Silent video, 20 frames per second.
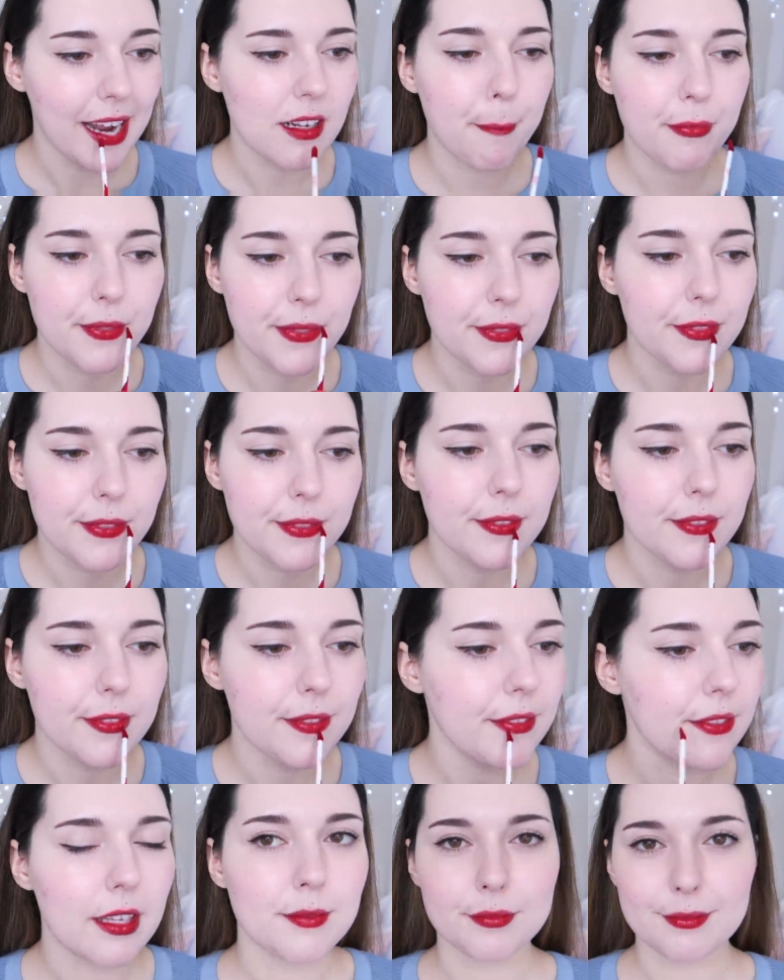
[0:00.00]
This shade is
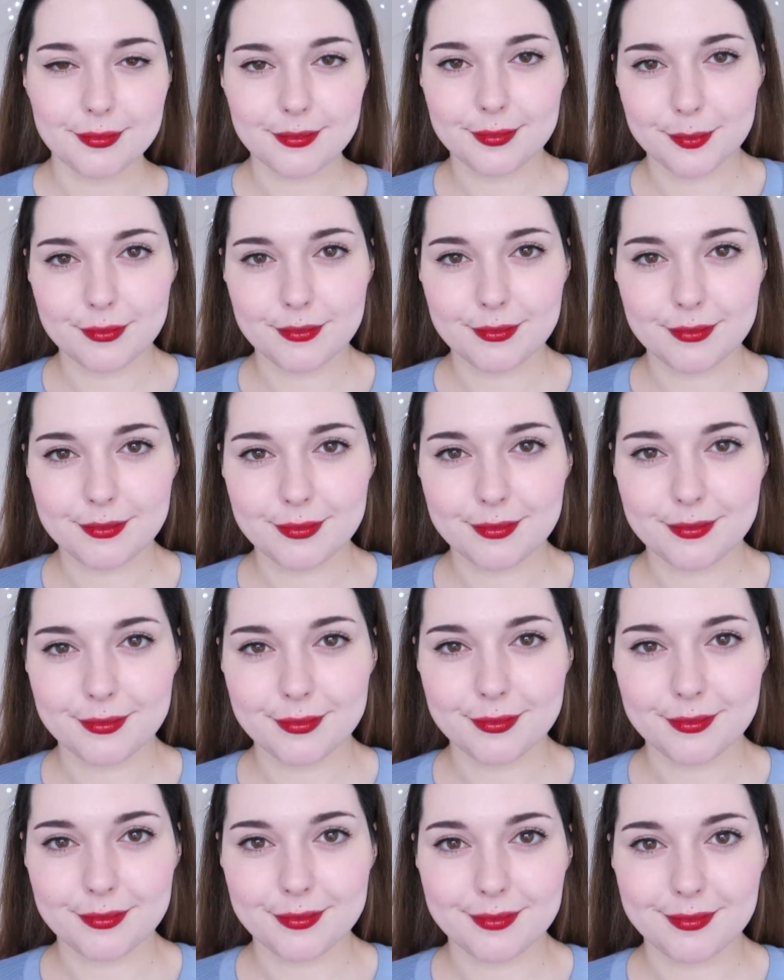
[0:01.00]
really pretty, but
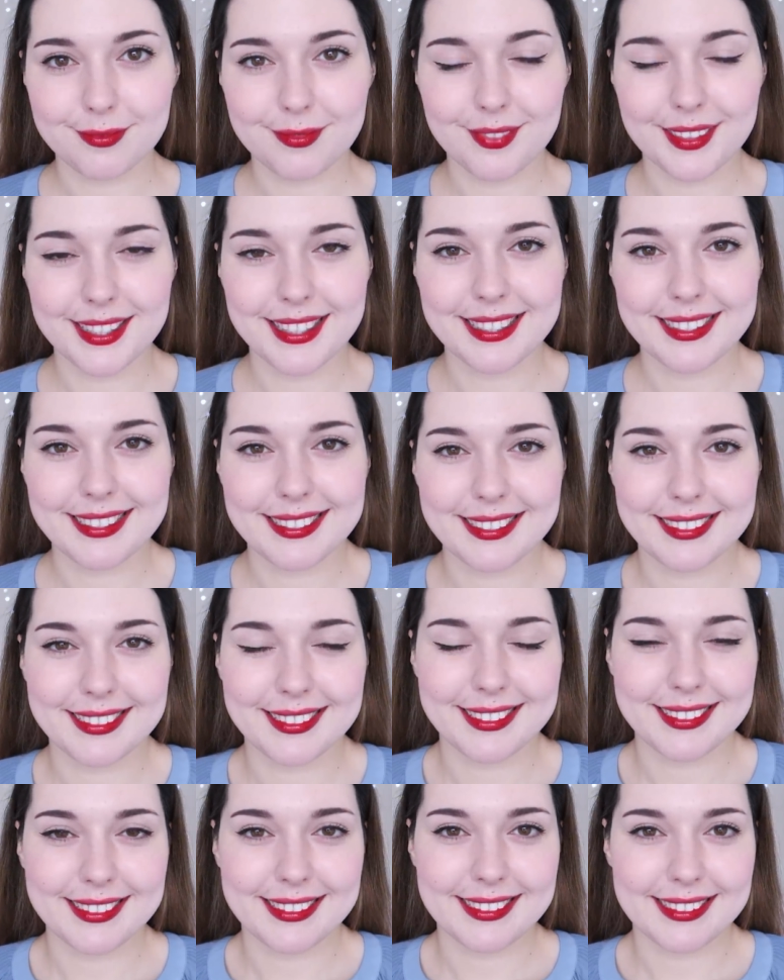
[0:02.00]
of course it does
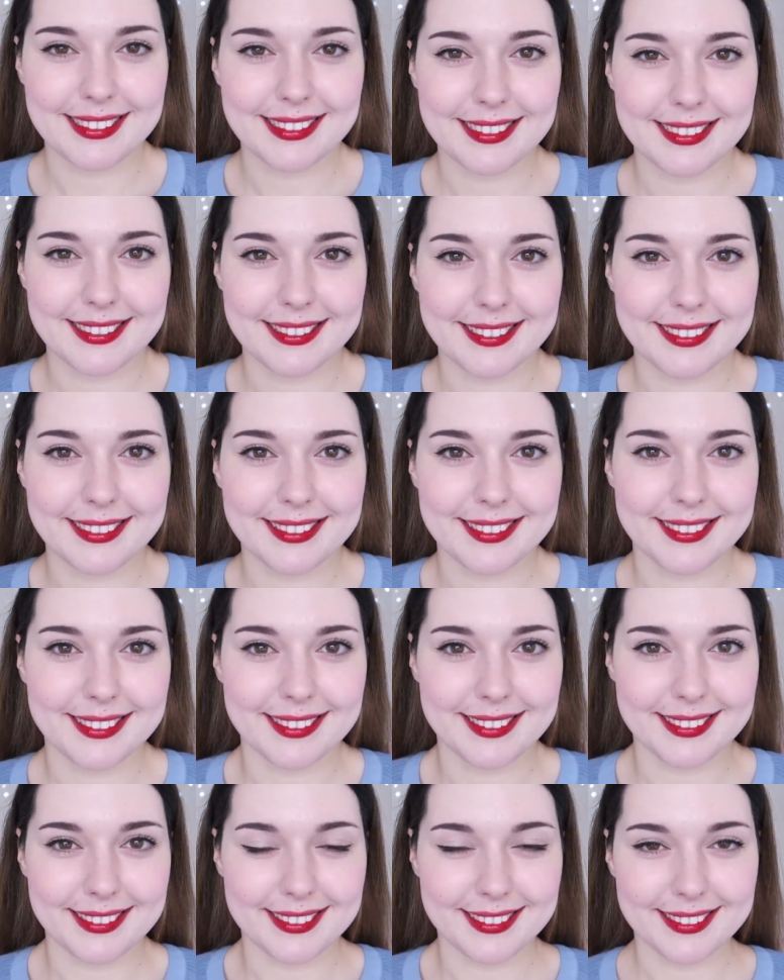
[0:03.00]
suffer the patchiness that
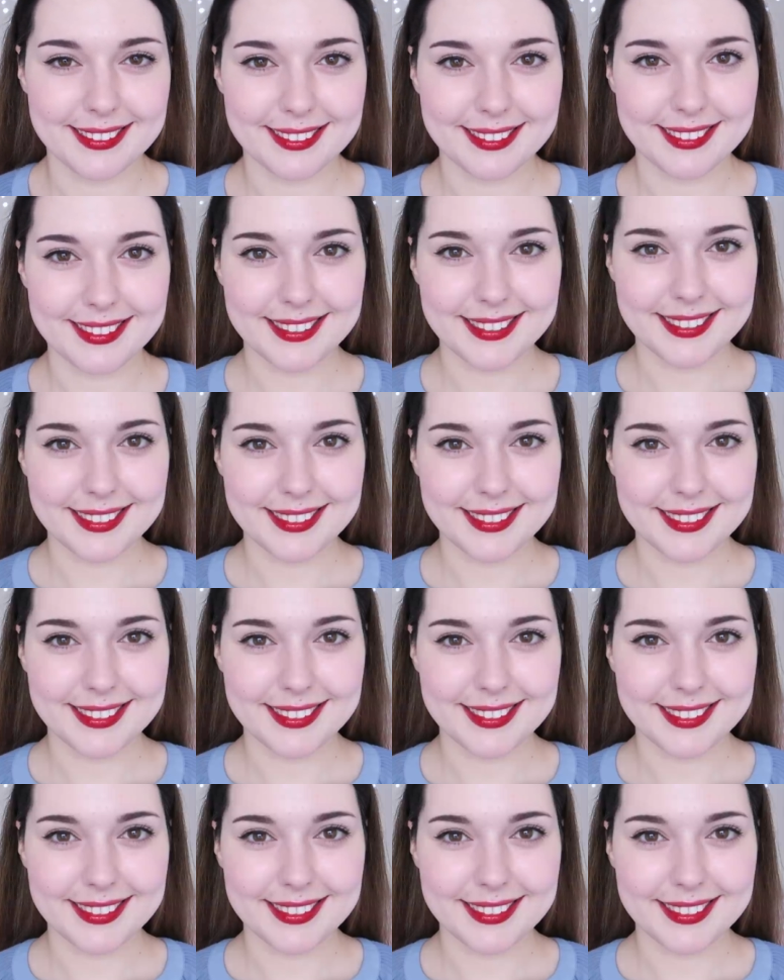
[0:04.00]
the other shades